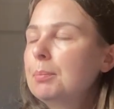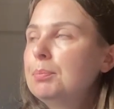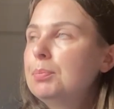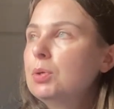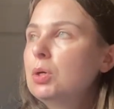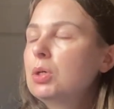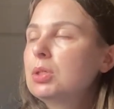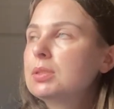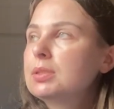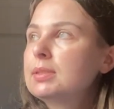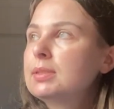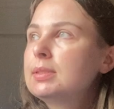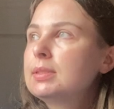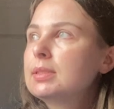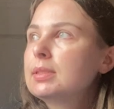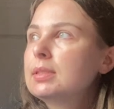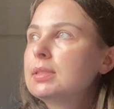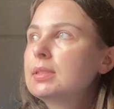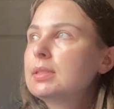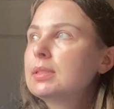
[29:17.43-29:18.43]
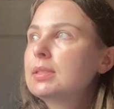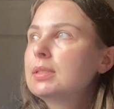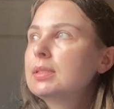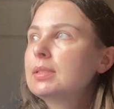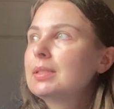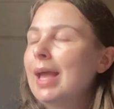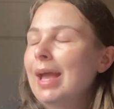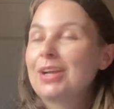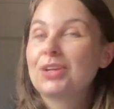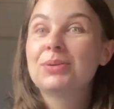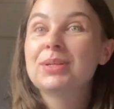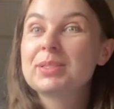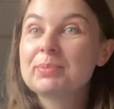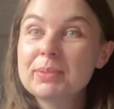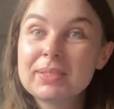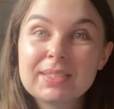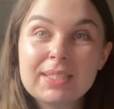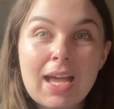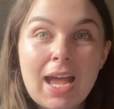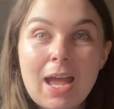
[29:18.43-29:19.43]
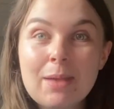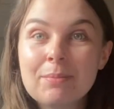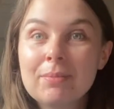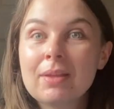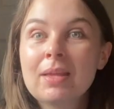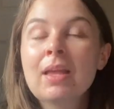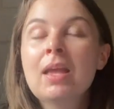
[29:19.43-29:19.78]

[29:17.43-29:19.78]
But Christmas time,